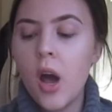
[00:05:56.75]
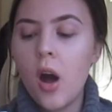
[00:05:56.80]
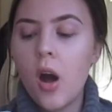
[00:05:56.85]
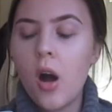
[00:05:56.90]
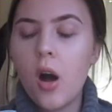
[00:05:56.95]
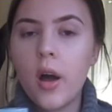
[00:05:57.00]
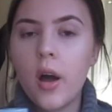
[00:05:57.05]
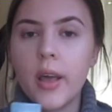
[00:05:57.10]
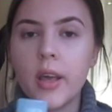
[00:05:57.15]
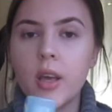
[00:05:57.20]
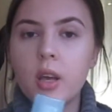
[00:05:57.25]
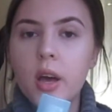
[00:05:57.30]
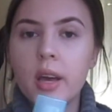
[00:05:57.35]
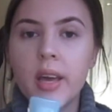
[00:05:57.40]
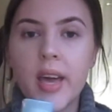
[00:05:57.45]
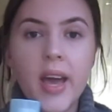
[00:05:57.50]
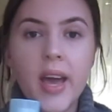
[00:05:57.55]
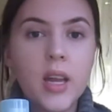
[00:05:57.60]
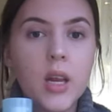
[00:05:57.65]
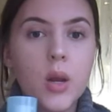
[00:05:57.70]
I,
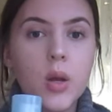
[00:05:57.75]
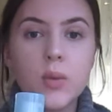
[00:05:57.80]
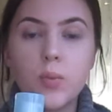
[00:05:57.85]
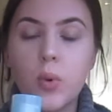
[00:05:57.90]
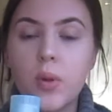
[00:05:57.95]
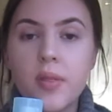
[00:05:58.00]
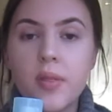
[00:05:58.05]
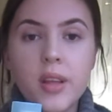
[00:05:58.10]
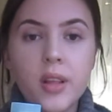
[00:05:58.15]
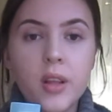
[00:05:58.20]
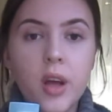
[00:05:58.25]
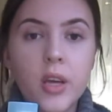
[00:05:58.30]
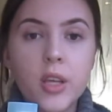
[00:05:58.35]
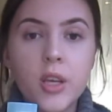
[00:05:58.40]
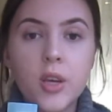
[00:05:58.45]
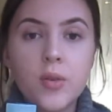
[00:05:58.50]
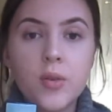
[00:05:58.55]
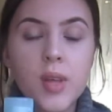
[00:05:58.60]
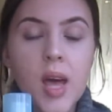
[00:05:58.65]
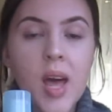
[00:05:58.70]
again, it's one thing that I
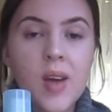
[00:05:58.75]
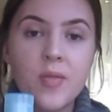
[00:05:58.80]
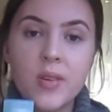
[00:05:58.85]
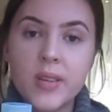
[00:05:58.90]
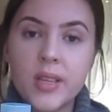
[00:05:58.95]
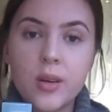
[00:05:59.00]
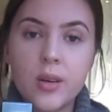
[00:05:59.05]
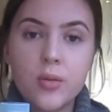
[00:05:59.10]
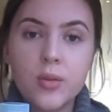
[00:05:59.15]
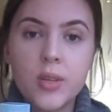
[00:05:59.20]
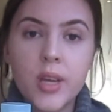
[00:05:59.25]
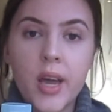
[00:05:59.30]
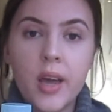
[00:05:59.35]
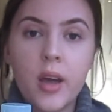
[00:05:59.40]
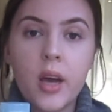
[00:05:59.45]
use every single day.